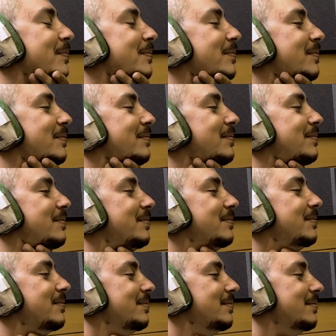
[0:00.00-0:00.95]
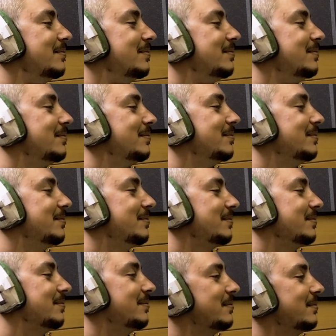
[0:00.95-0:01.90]

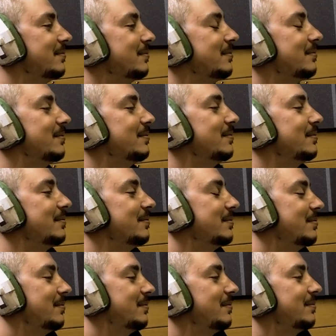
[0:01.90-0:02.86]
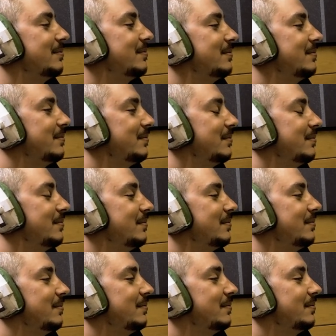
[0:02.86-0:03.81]

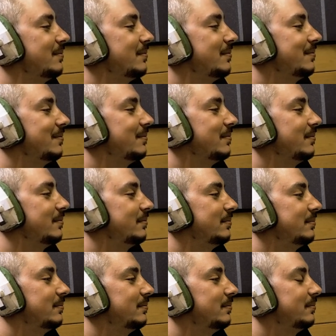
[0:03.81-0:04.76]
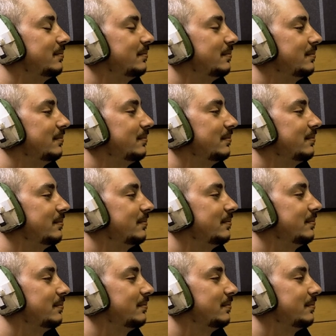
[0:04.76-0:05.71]

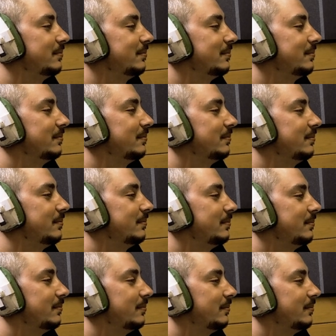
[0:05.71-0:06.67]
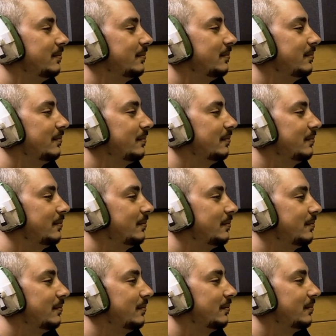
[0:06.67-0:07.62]

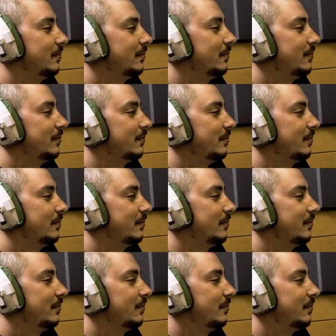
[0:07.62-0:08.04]
[no speech]